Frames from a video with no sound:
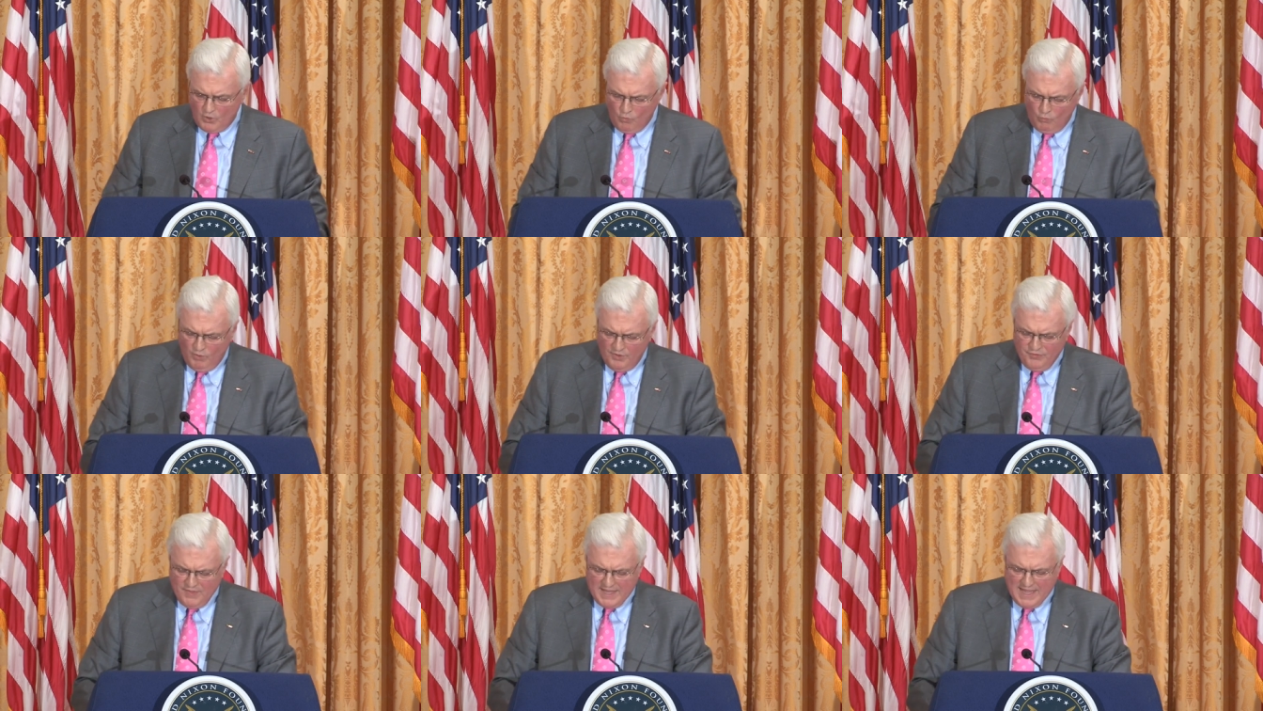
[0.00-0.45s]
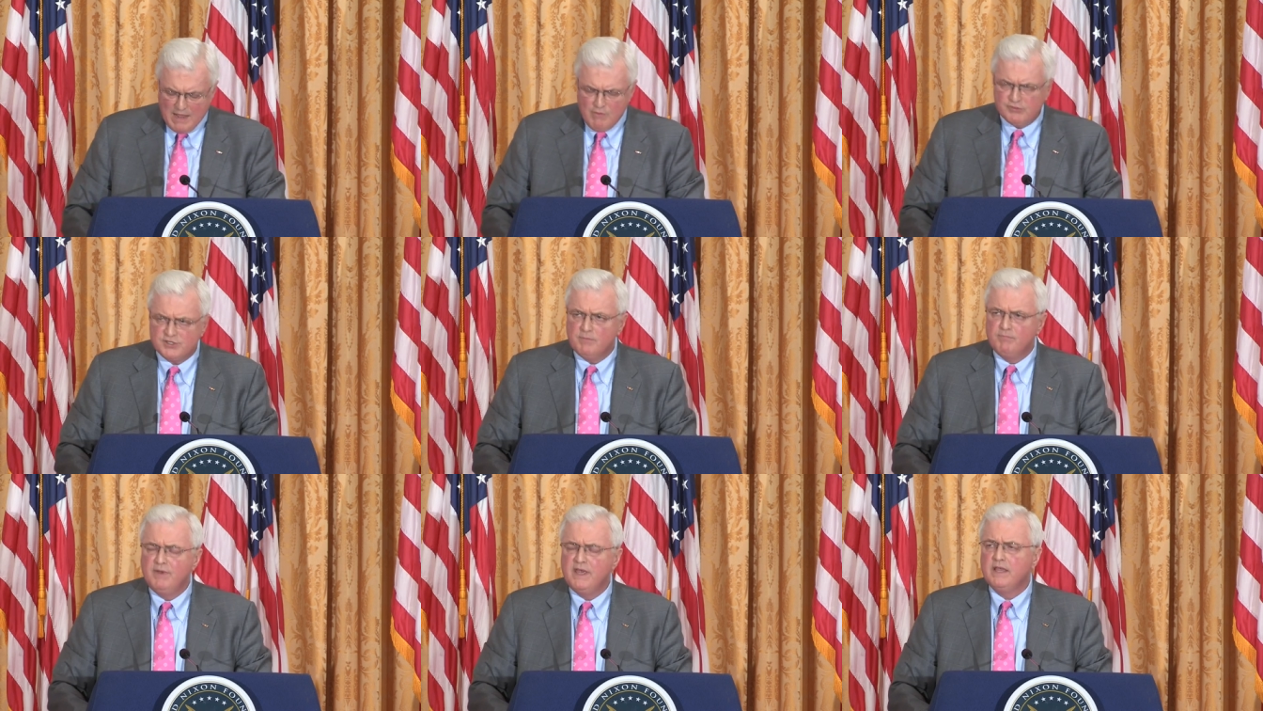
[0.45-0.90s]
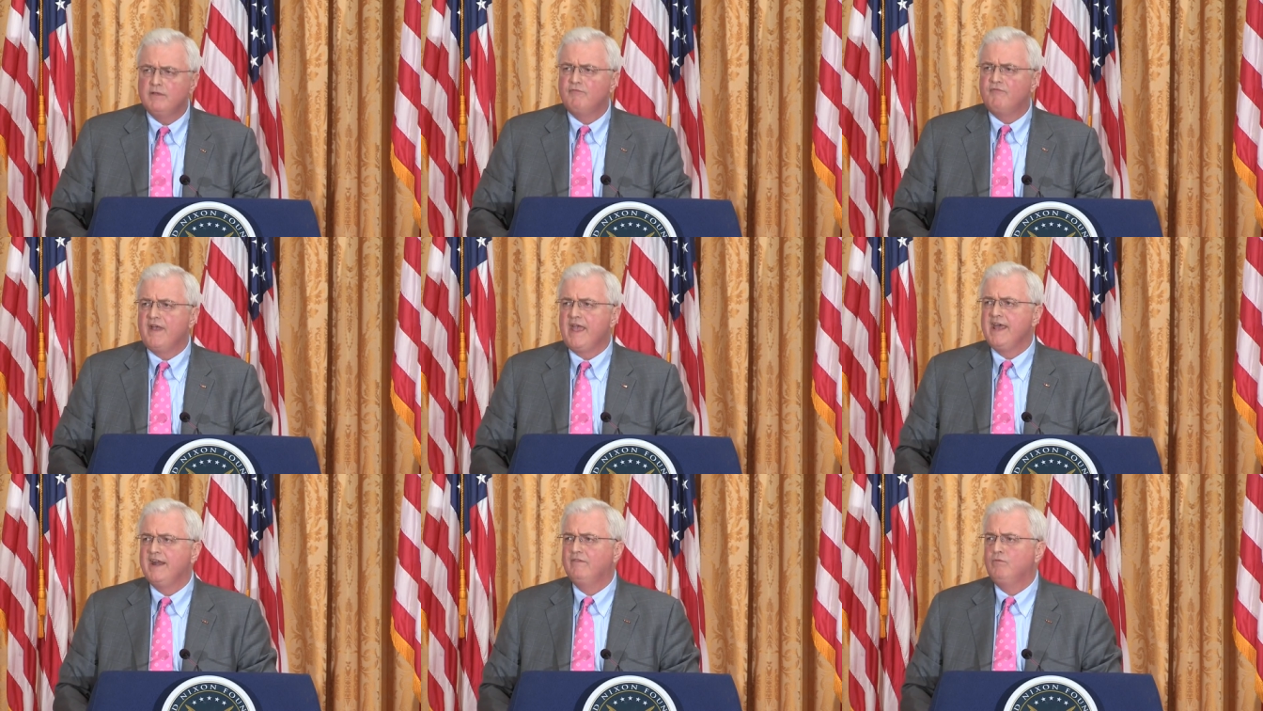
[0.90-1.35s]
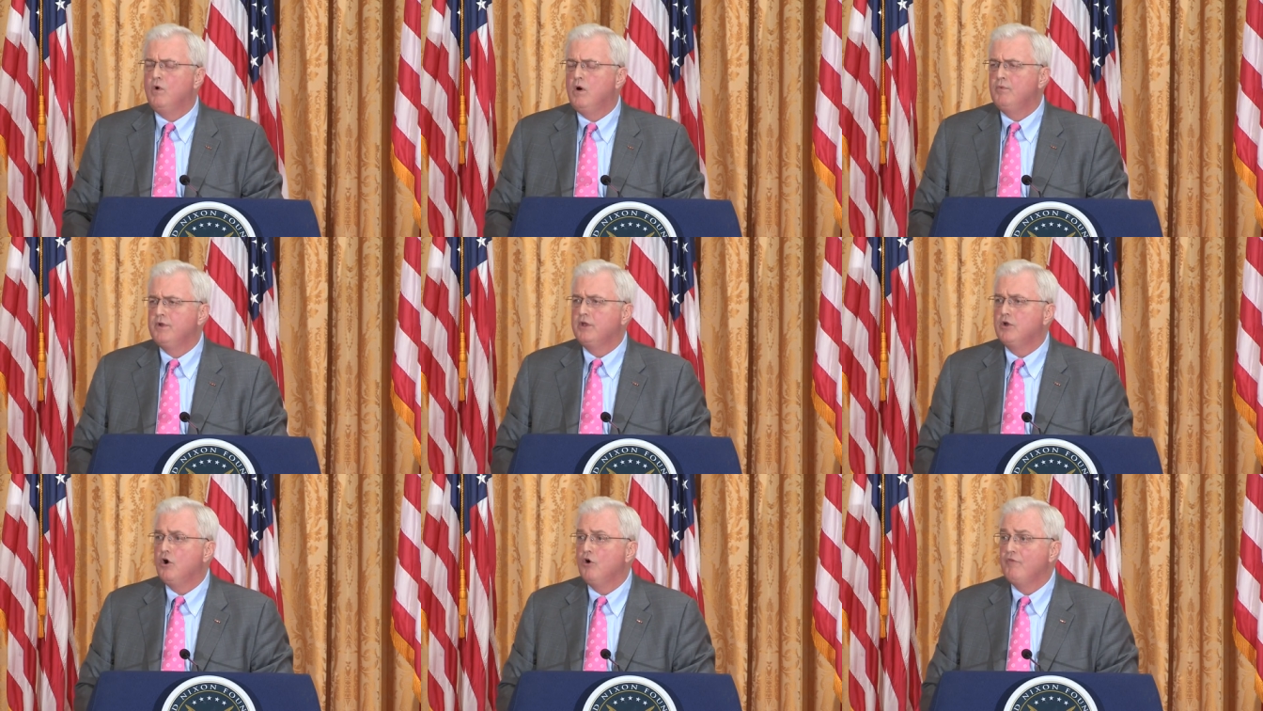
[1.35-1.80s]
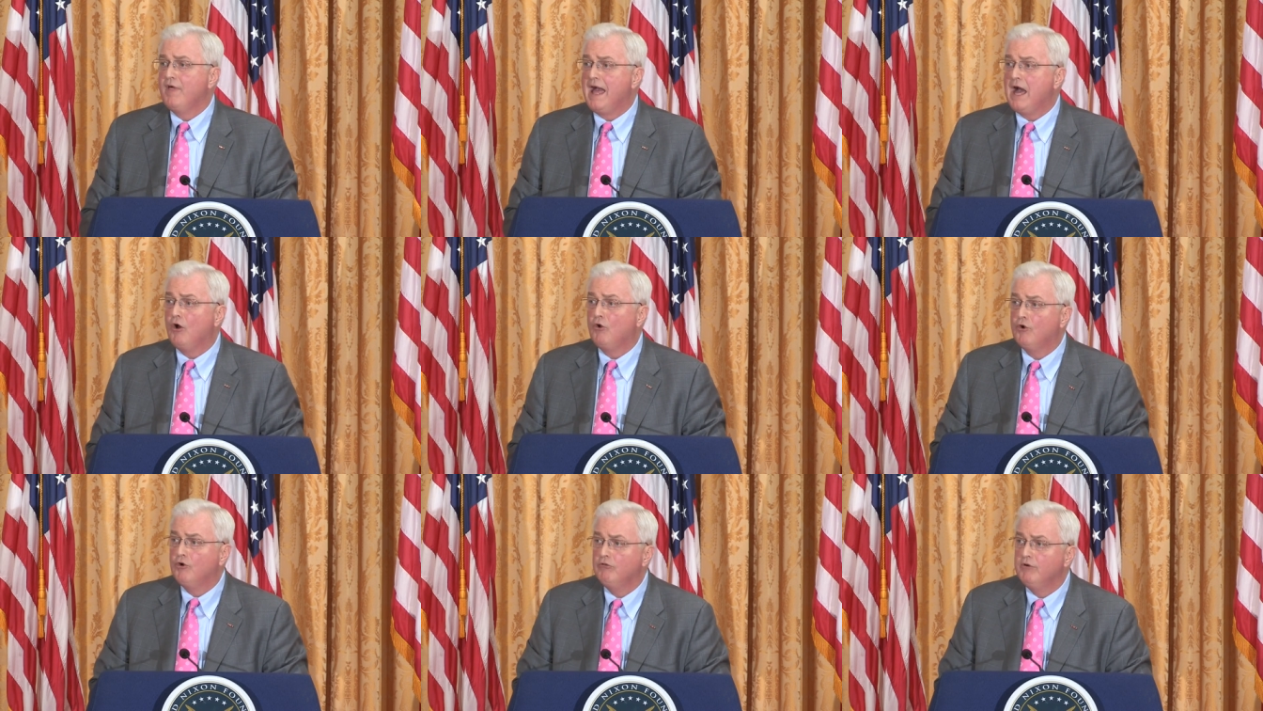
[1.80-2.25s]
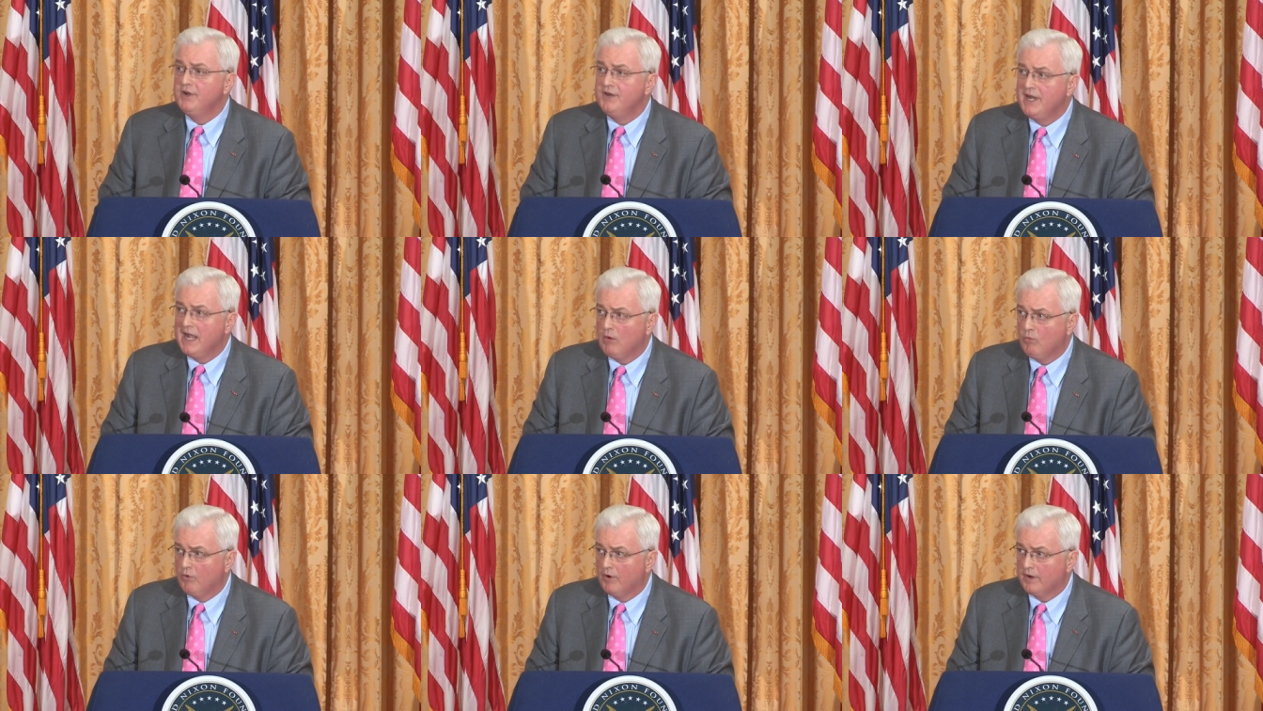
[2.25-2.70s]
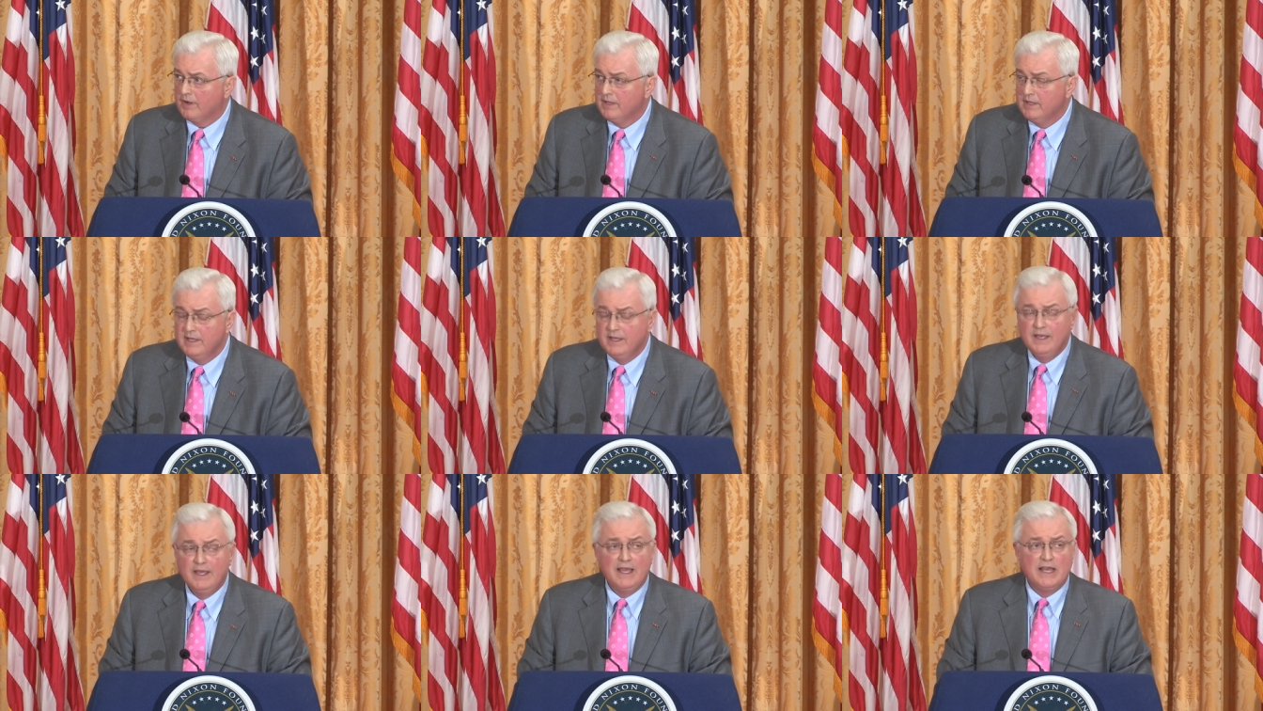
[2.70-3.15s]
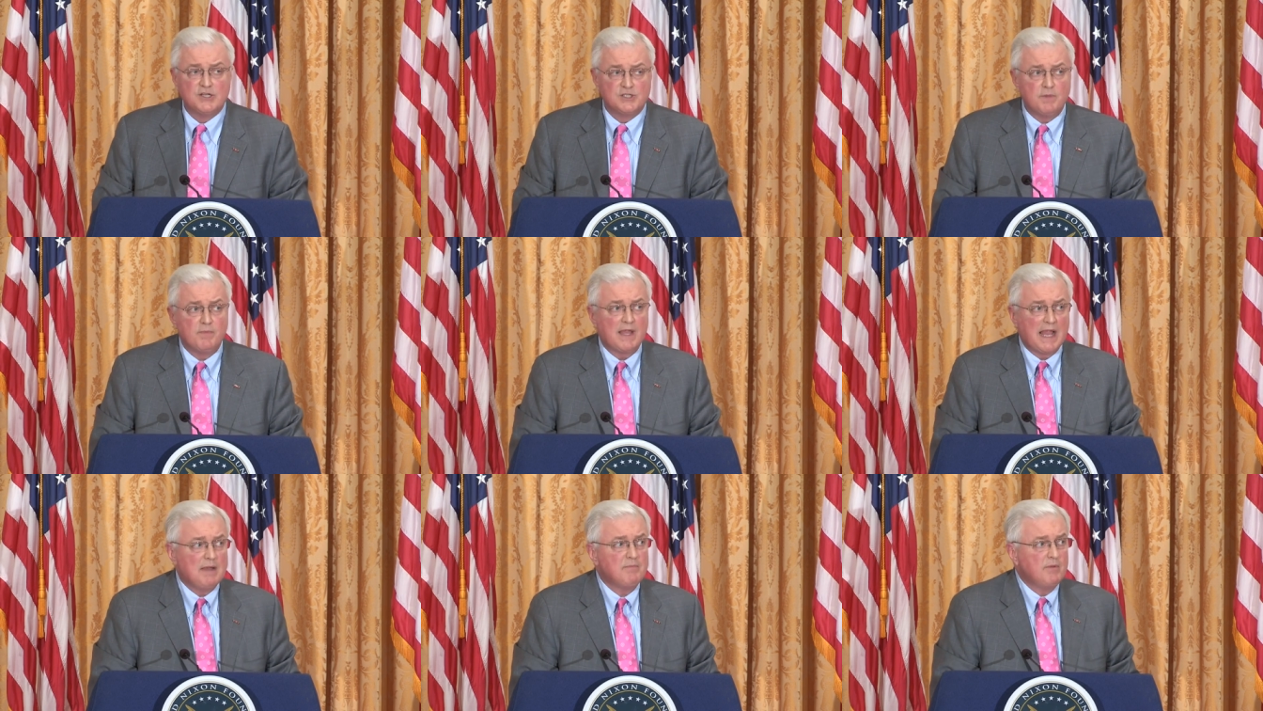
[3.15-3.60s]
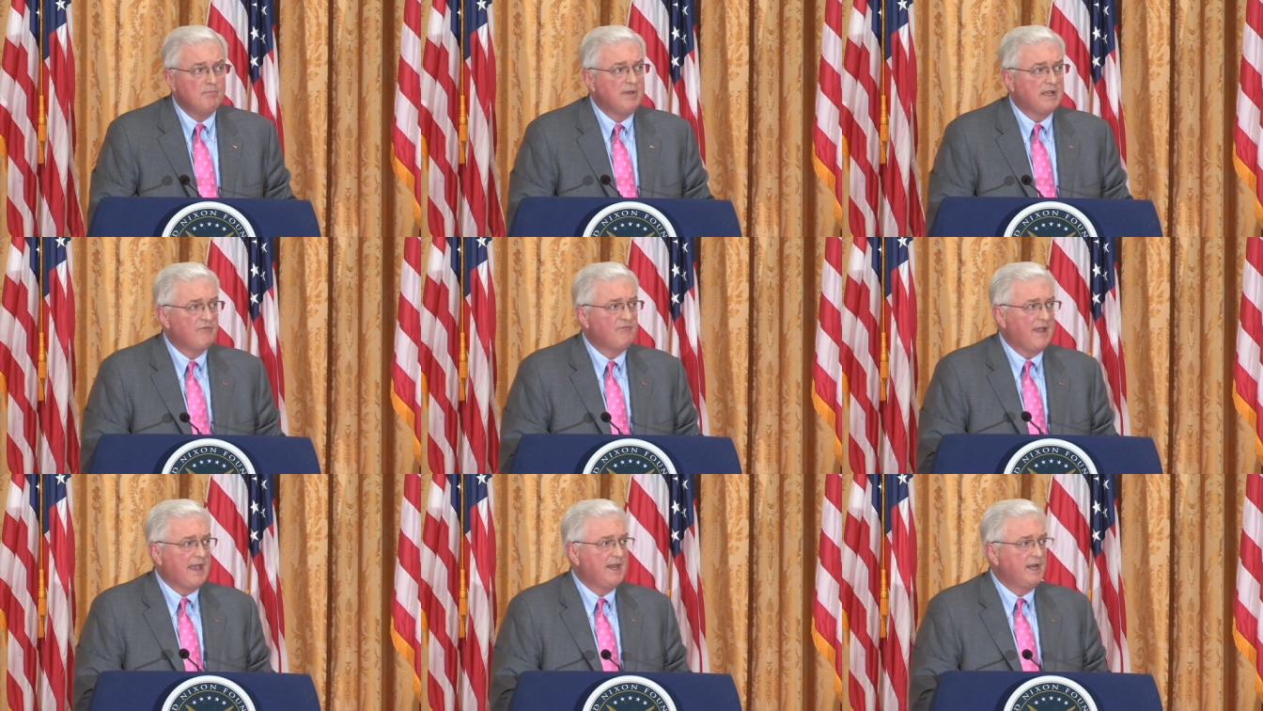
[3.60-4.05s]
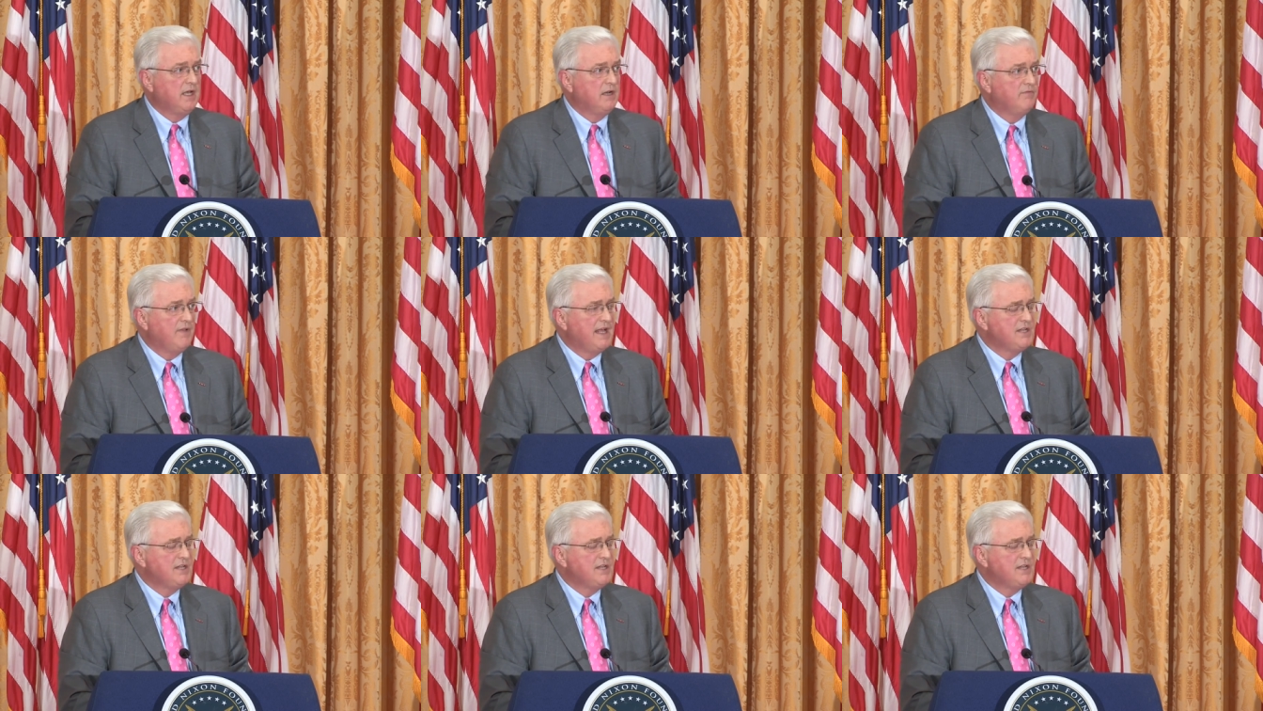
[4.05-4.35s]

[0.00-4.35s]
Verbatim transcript: One thing, he was a big fan of what we call the Alhurra Network. It's something I'm a big fan of.